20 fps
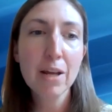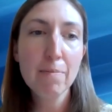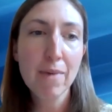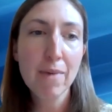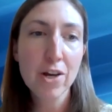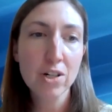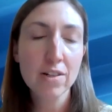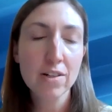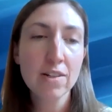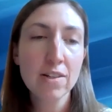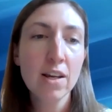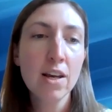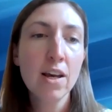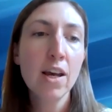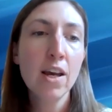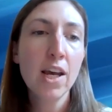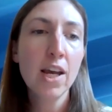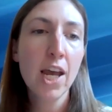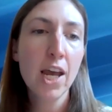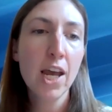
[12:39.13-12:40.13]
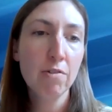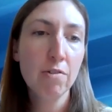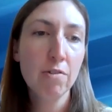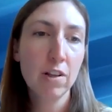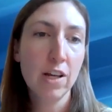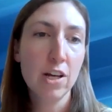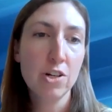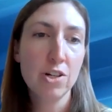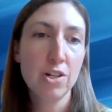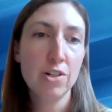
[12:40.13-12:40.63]
measures in
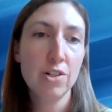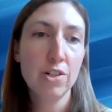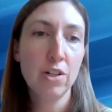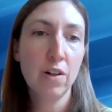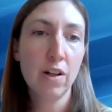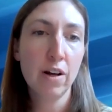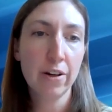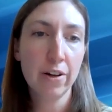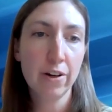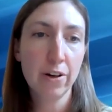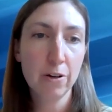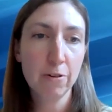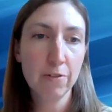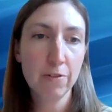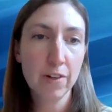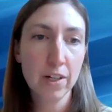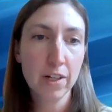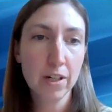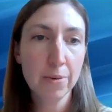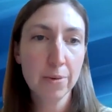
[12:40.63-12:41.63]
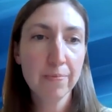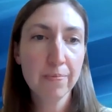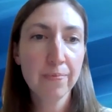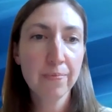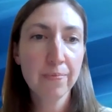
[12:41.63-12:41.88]
relation to long COVID.